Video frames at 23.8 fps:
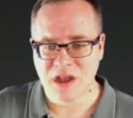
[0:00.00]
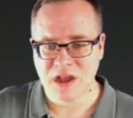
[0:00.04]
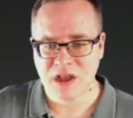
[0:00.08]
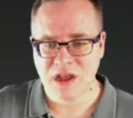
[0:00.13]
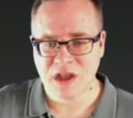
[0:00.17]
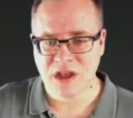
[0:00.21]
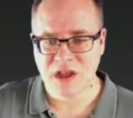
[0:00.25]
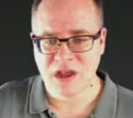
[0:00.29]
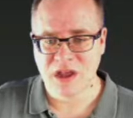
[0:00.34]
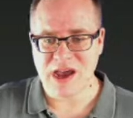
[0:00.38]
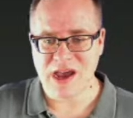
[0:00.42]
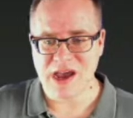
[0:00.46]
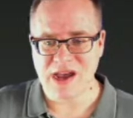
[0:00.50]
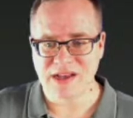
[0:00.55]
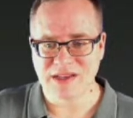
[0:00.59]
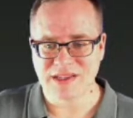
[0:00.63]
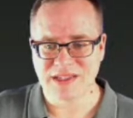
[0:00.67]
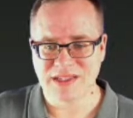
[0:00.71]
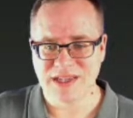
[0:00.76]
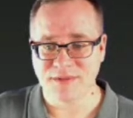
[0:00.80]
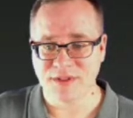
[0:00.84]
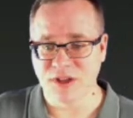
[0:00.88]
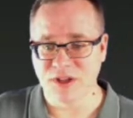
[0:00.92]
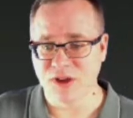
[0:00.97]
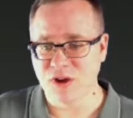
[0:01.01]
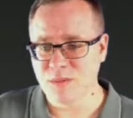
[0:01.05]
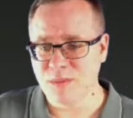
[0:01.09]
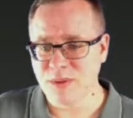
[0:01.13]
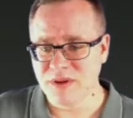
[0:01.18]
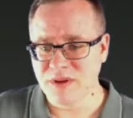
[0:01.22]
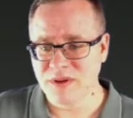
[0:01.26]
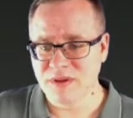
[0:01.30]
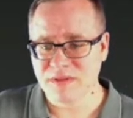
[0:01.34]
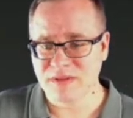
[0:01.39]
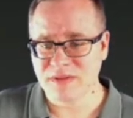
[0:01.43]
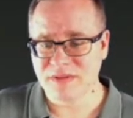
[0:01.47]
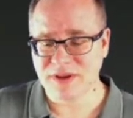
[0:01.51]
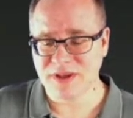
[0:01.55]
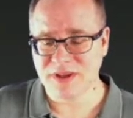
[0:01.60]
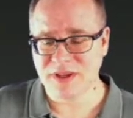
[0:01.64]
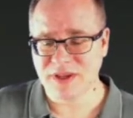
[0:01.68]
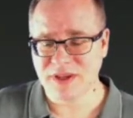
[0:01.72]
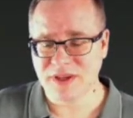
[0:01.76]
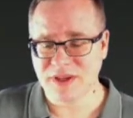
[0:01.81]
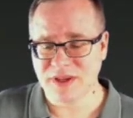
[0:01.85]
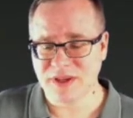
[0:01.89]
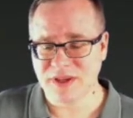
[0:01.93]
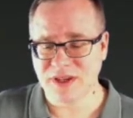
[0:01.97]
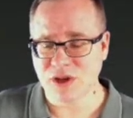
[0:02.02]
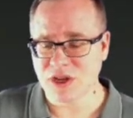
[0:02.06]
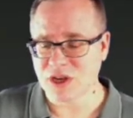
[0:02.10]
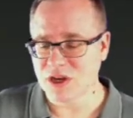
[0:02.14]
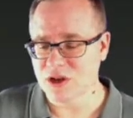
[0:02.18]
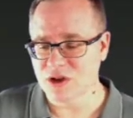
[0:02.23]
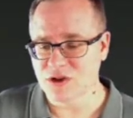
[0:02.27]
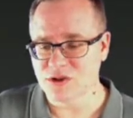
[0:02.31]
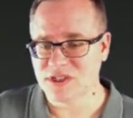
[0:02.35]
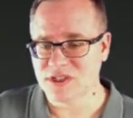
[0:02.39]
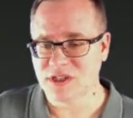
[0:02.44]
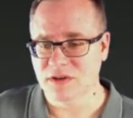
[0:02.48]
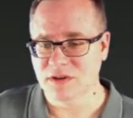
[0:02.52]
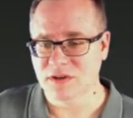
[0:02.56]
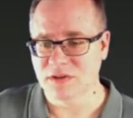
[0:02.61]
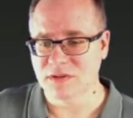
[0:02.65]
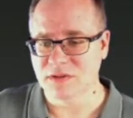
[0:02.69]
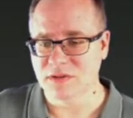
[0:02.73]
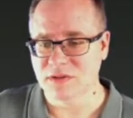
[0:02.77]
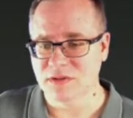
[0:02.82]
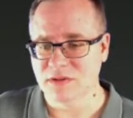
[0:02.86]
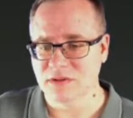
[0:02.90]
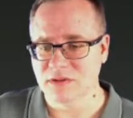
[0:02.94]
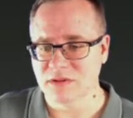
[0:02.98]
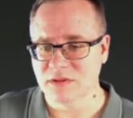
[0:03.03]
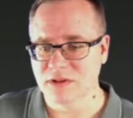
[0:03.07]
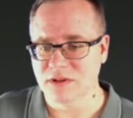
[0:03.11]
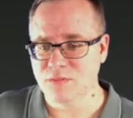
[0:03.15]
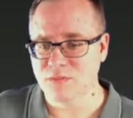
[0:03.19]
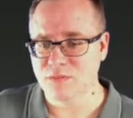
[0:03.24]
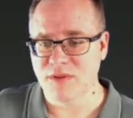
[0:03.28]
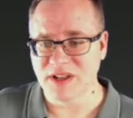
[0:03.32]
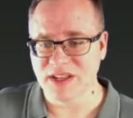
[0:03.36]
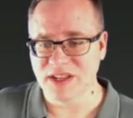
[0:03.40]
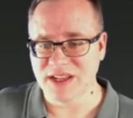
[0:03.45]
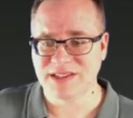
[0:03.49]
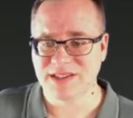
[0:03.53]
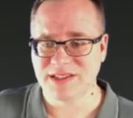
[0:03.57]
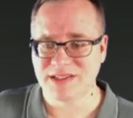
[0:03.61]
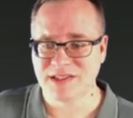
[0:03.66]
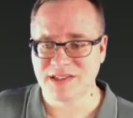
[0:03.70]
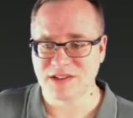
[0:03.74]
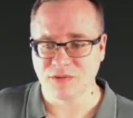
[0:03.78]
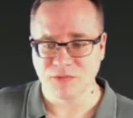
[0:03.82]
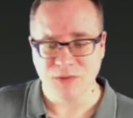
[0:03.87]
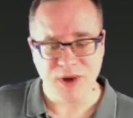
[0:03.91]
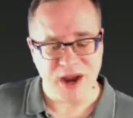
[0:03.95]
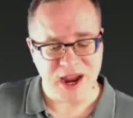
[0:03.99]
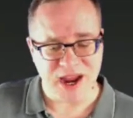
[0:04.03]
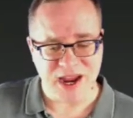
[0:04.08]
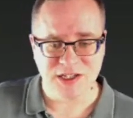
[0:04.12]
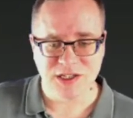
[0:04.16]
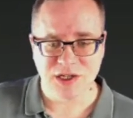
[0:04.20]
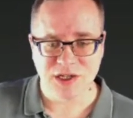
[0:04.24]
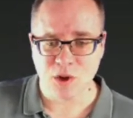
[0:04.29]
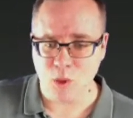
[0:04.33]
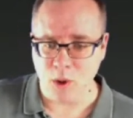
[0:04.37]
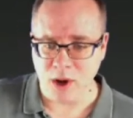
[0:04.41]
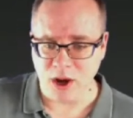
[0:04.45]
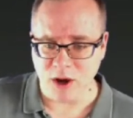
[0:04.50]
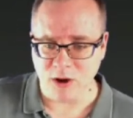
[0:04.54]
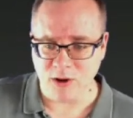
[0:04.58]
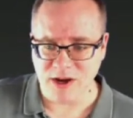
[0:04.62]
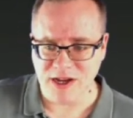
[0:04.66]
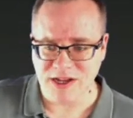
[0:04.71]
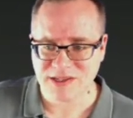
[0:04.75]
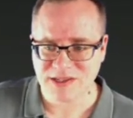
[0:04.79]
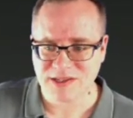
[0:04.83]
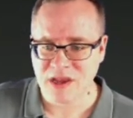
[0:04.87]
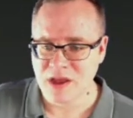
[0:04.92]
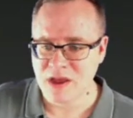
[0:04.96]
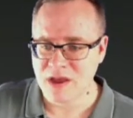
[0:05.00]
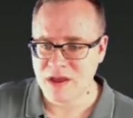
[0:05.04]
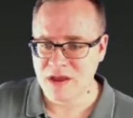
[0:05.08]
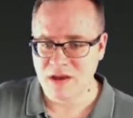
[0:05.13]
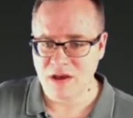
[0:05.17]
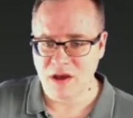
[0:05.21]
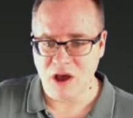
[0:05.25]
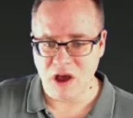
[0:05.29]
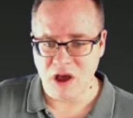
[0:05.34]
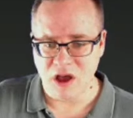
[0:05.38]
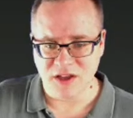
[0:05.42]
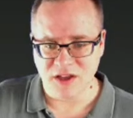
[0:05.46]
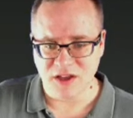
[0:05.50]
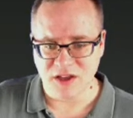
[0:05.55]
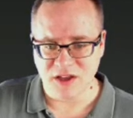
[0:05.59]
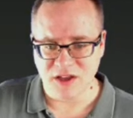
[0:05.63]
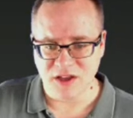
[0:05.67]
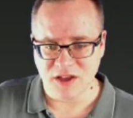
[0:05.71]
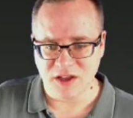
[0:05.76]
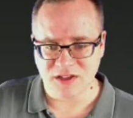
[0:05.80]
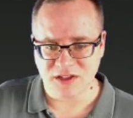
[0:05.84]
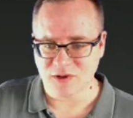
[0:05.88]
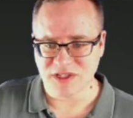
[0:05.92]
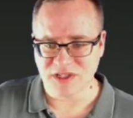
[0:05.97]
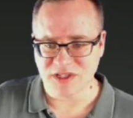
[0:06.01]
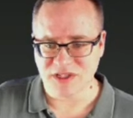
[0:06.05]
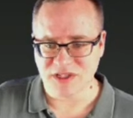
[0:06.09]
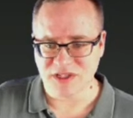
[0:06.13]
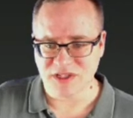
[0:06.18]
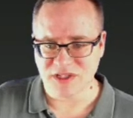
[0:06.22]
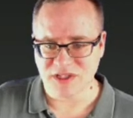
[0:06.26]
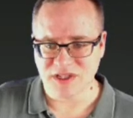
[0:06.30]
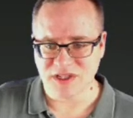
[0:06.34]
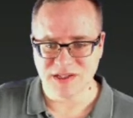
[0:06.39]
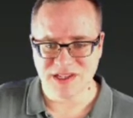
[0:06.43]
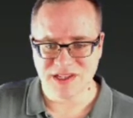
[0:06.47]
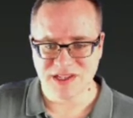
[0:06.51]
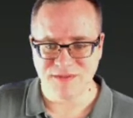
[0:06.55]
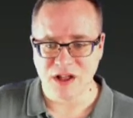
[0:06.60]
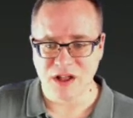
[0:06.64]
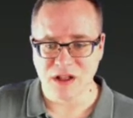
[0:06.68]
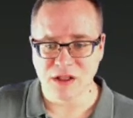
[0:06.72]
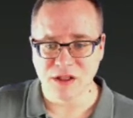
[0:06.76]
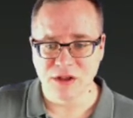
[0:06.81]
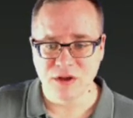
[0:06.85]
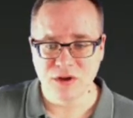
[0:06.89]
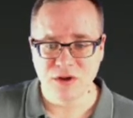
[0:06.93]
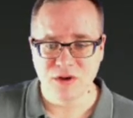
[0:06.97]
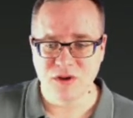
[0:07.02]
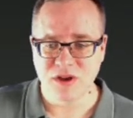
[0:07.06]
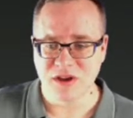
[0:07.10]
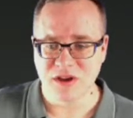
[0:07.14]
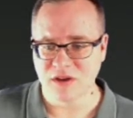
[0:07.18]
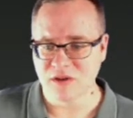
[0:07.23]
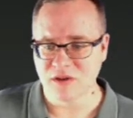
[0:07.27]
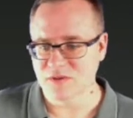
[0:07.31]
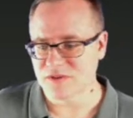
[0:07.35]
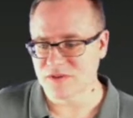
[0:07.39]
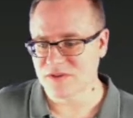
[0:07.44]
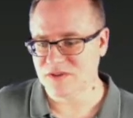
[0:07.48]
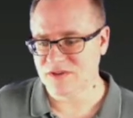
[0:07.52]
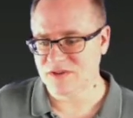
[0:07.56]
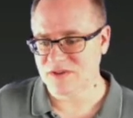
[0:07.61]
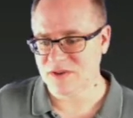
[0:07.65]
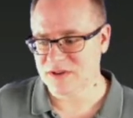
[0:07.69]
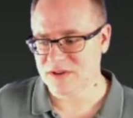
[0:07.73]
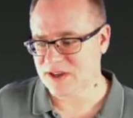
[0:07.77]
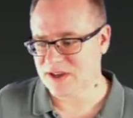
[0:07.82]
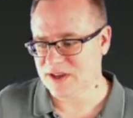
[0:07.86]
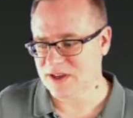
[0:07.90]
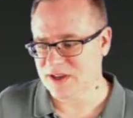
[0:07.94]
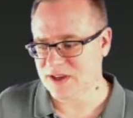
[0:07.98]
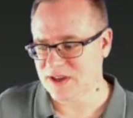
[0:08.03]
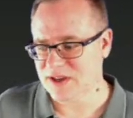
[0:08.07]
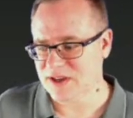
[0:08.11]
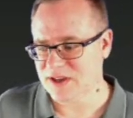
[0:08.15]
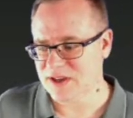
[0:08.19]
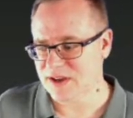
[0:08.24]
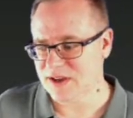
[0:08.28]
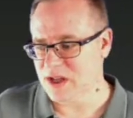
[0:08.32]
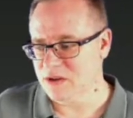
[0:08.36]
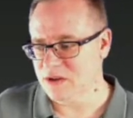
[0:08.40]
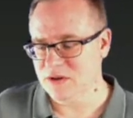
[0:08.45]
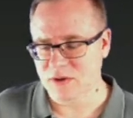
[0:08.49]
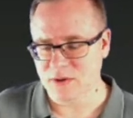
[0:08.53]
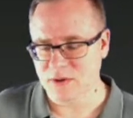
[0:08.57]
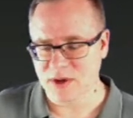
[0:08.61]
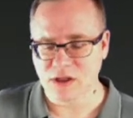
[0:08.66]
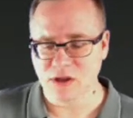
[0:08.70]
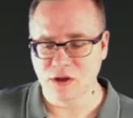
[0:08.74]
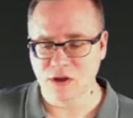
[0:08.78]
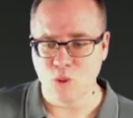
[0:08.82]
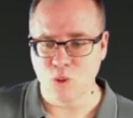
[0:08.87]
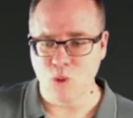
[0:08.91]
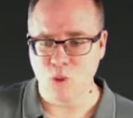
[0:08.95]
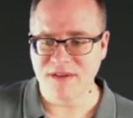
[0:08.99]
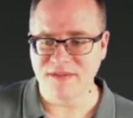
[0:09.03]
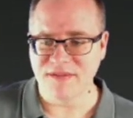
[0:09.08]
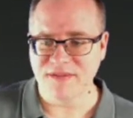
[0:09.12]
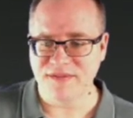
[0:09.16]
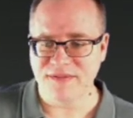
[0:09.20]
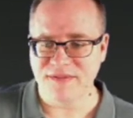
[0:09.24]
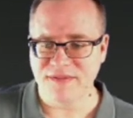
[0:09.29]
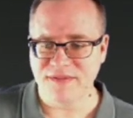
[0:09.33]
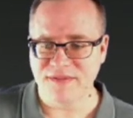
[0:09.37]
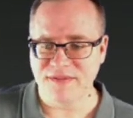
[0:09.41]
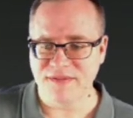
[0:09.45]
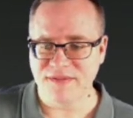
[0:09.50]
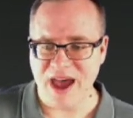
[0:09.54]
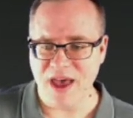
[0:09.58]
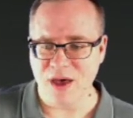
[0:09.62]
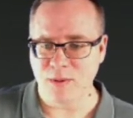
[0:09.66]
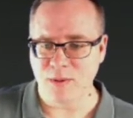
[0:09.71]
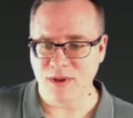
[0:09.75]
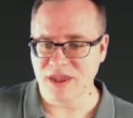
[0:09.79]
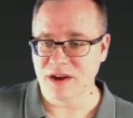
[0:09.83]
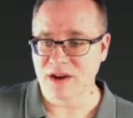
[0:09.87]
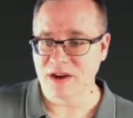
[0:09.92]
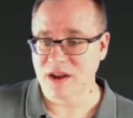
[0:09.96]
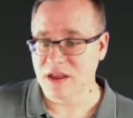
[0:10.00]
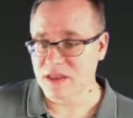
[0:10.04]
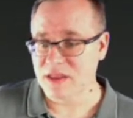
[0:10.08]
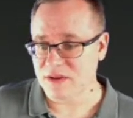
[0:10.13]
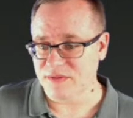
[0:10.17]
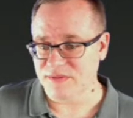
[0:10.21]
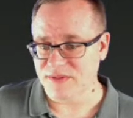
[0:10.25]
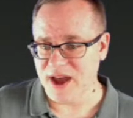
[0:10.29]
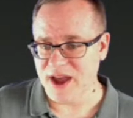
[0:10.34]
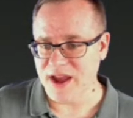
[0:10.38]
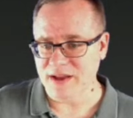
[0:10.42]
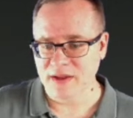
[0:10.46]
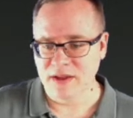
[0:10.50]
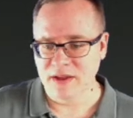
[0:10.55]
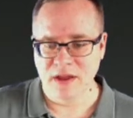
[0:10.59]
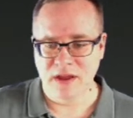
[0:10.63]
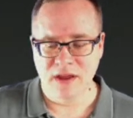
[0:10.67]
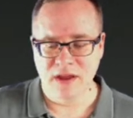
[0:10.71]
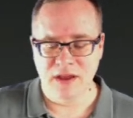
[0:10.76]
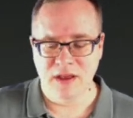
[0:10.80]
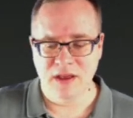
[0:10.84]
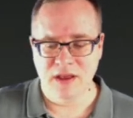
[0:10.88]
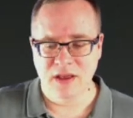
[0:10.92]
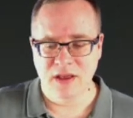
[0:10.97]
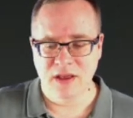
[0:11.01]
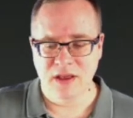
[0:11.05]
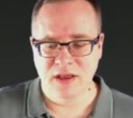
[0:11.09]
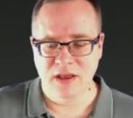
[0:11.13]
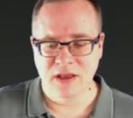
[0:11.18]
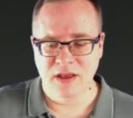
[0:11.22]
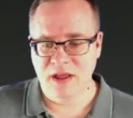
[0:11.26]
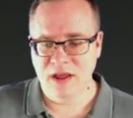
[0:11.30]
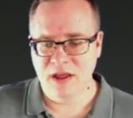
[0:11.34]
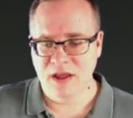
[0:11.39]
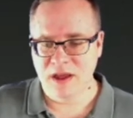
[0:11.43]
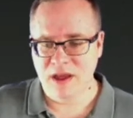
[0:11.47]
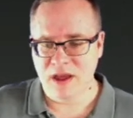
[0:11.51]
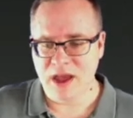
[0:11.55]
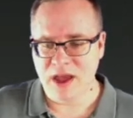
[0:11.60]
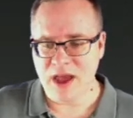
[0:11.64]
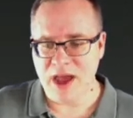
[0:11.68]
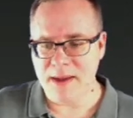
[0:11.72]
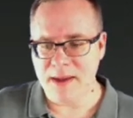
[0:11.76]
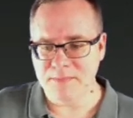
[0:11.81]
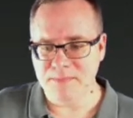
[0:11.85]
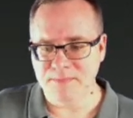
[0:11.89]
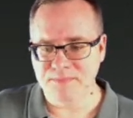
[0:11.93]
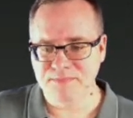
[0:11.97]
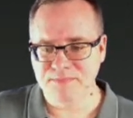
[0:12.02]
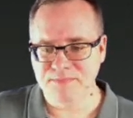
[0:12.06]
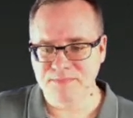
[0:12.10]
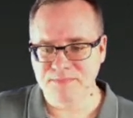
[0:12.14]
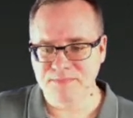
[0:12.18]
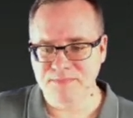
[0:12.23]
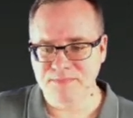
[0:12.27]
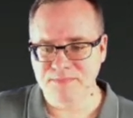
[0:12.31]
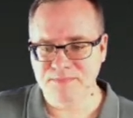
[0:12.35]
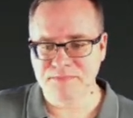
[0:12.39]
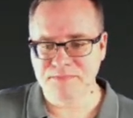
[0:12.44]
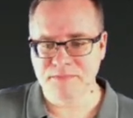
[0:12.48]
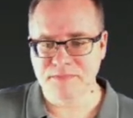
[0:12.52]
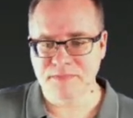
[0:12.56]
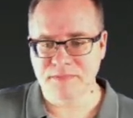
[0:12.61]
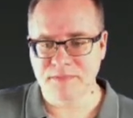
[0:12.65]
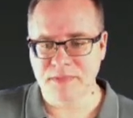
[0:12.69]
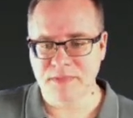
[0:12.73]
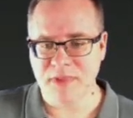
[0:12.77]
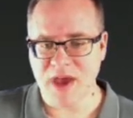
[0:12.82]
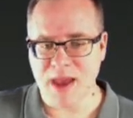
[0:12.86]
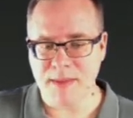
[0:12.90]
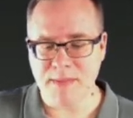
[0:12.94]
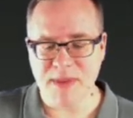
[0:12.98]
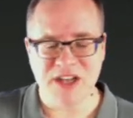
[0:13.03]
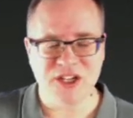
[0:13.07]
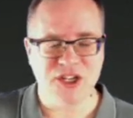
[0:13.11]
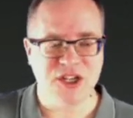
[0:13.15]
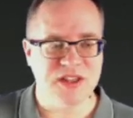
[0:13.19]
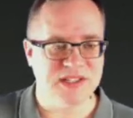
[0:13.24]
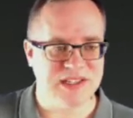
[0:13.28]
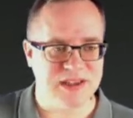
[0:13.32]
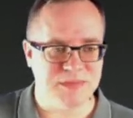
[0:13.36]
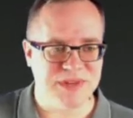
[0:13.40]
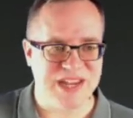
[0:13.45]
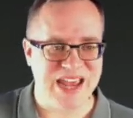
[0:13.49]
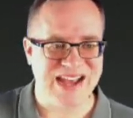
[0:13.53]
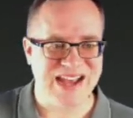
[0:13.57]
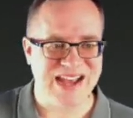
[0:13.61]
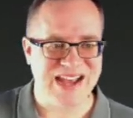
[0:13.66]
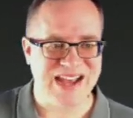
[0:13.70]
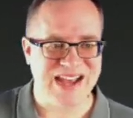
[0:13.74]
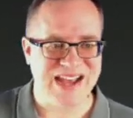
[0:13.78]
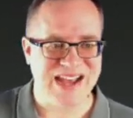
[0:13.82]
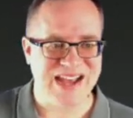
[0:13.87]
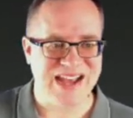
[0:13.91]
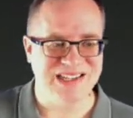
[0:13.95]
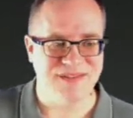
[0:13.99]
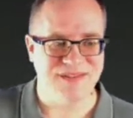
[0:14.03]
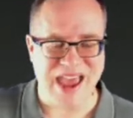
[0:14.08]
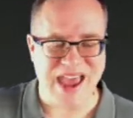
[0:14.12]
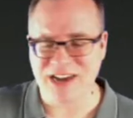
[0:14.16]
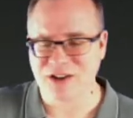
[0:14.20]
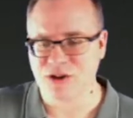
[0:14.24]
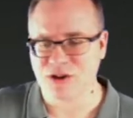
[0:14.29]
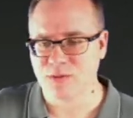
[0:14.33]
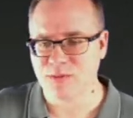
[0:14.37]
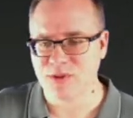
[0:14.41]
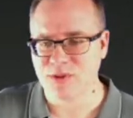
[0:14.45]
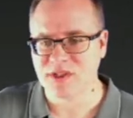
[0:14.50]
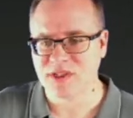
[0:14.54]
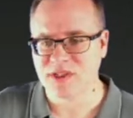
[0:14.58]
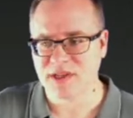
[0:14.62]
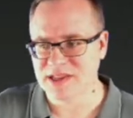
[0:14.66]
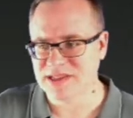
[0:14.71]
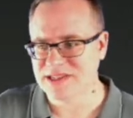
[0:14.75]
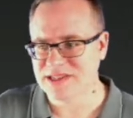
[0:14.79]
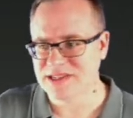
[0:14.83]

CF loop you can use to loop over lists, arrays, queries, all sorts of things. CF include, you can use CF include to include one file within another file. I mentioned that some tags have attributes and